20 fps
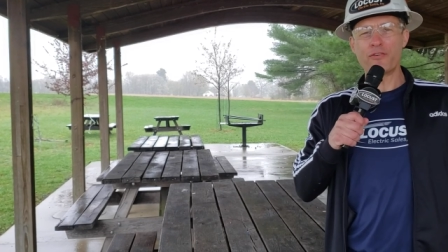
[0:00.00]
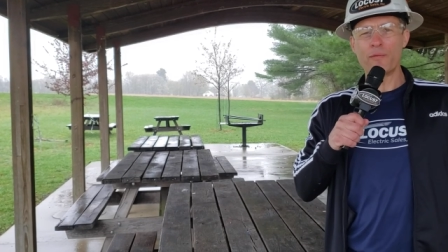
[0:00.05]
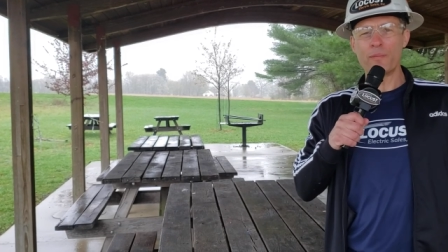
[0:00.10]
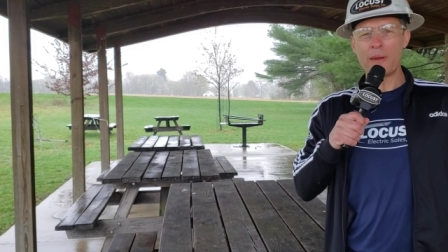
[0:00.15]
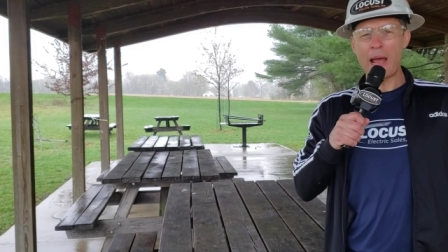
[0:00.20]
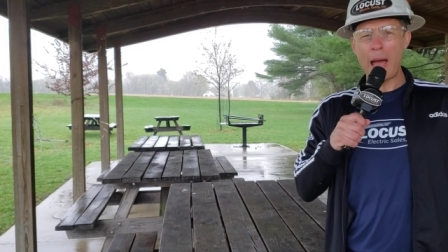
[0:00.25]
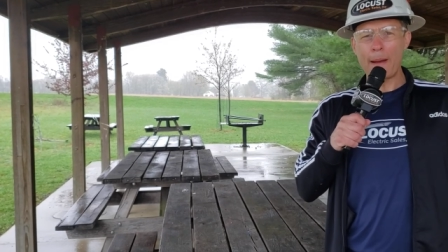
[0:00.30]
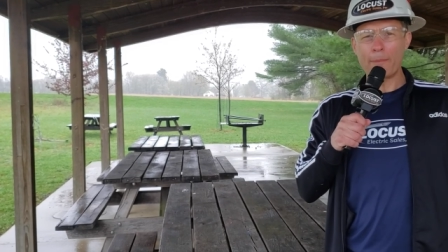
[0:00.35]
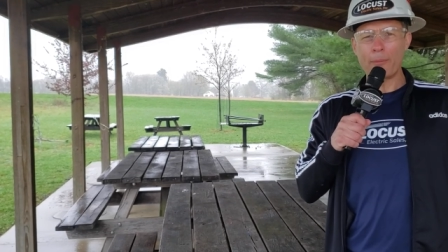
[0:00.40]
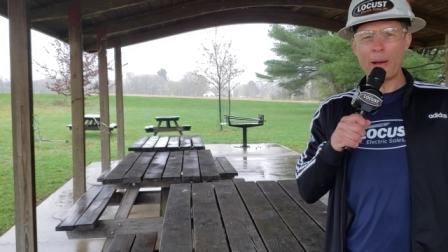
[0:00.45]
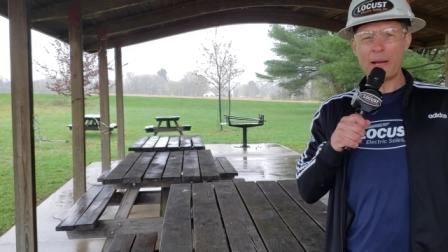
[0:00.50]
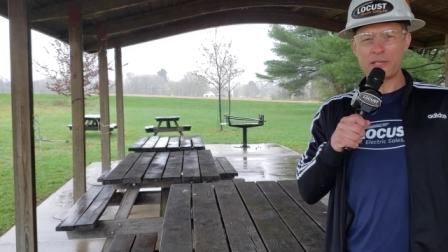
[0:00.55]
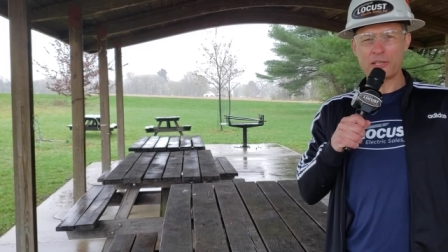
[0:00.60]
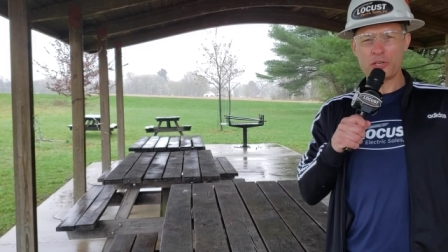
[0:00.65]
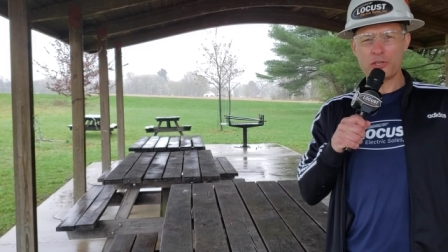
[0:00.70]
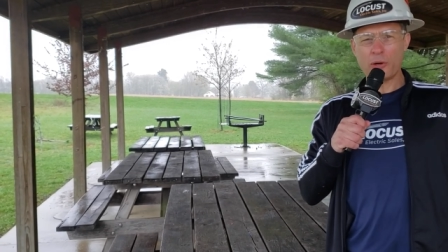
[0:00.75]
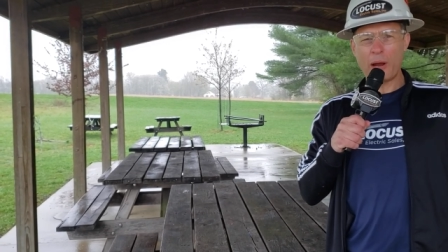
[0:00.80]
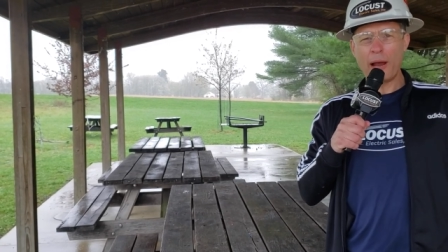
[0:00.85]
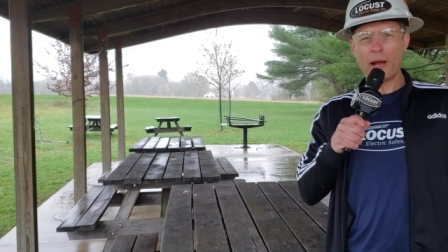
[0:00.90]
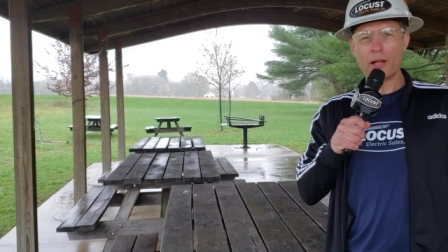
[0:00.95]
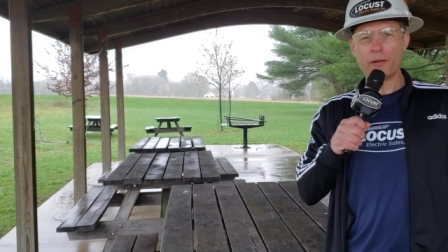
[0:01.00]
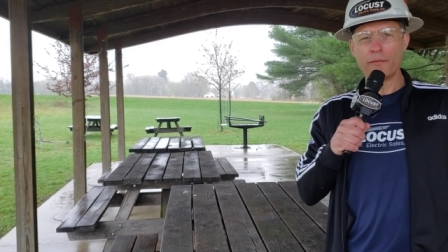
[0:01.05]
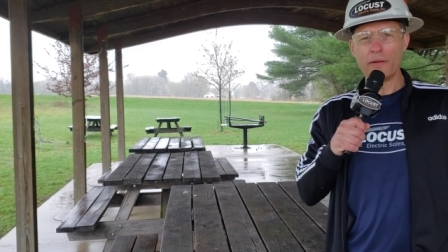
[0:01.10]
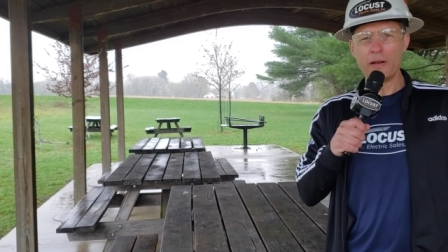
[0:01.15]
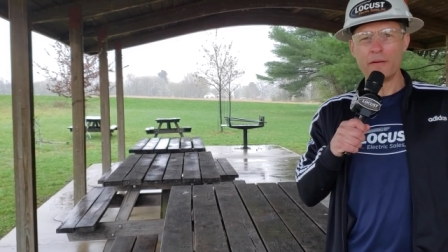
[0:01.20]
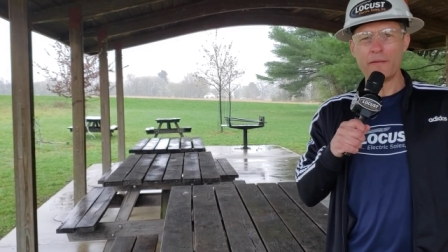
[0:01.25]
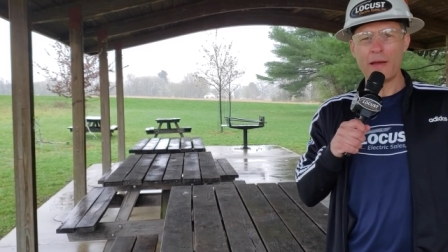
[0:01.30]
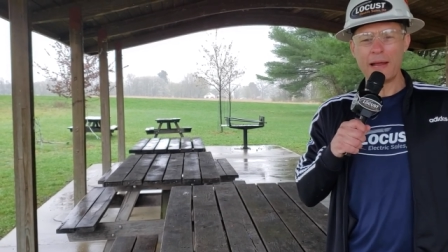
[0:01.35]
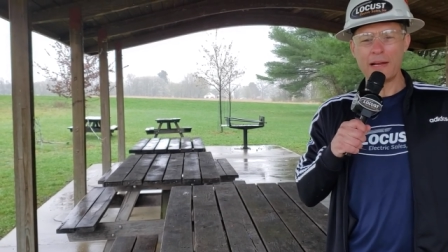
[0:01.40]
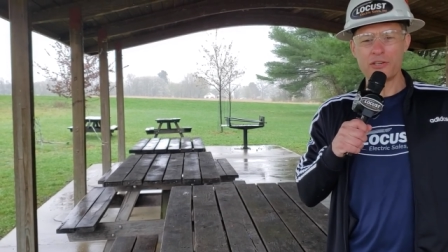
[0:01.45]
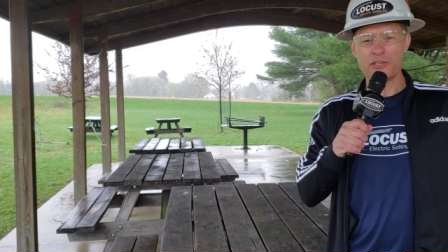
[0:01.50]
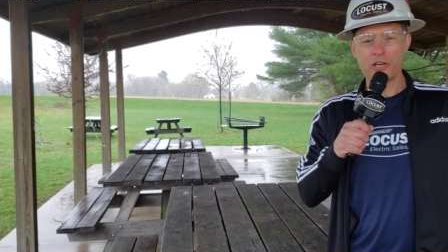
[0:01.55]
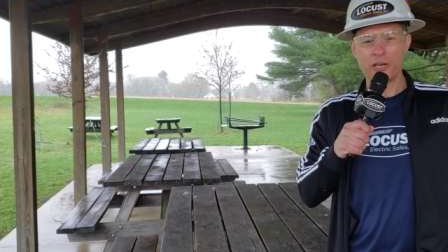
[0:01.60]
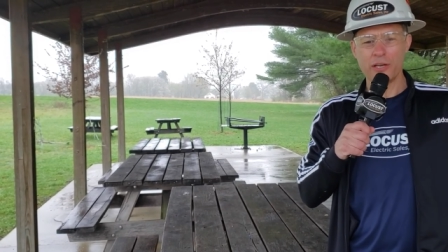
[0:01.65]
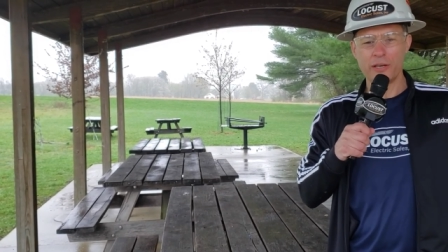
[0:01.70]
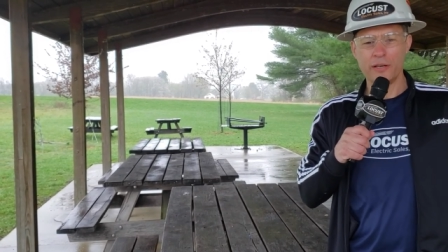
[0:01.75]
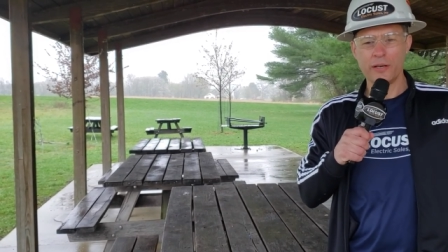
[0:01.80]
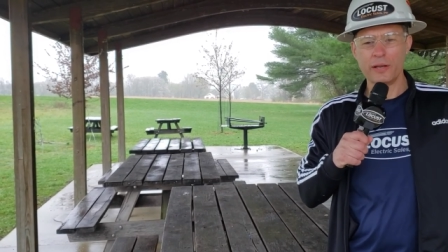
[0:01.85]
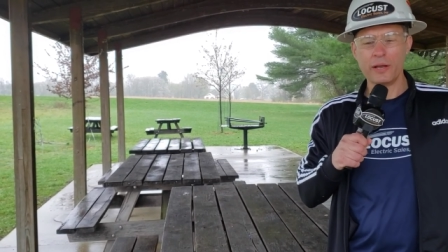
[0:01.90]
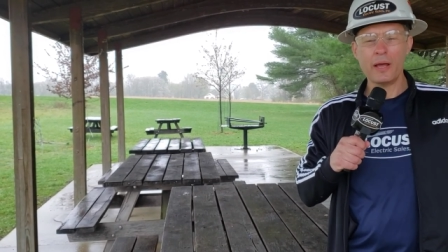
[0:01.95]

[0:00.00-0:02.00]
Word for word: from the Appalachian Trail of Innovation.